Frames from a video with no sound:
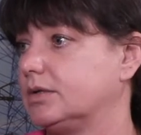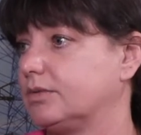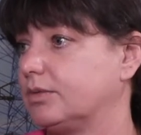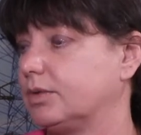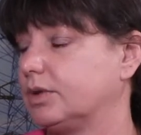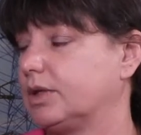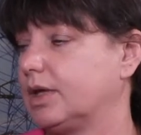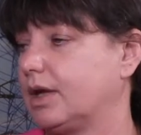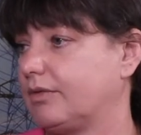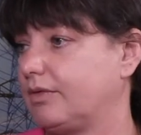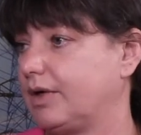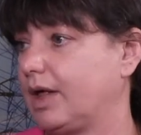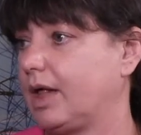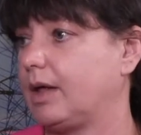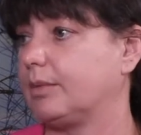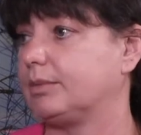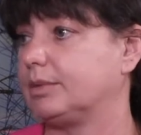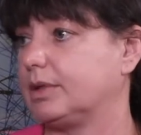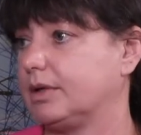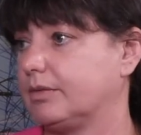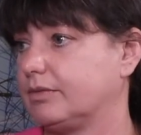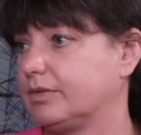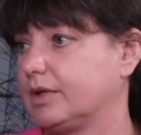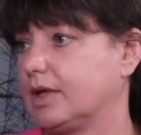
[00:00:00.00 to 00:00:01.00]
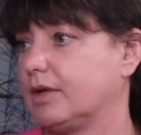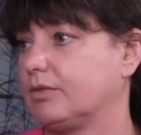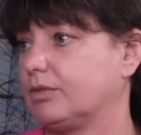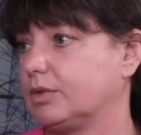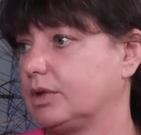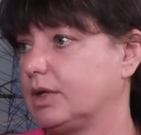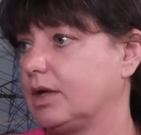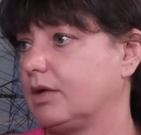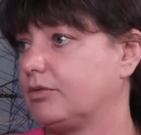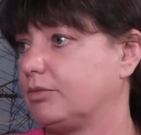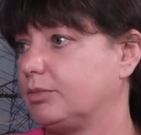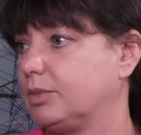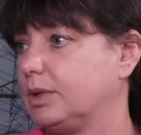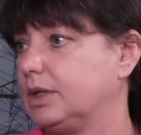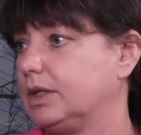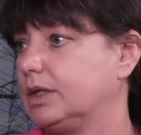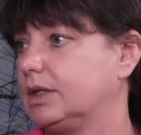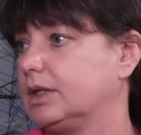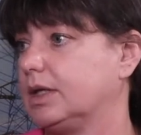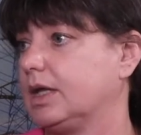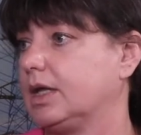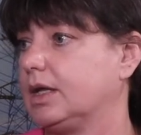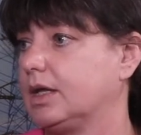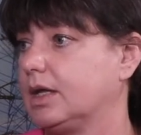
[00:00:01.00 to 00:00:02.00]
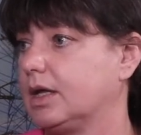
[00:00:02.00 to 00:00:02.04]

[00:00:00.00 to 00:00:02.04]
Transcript: would have helped if there would have been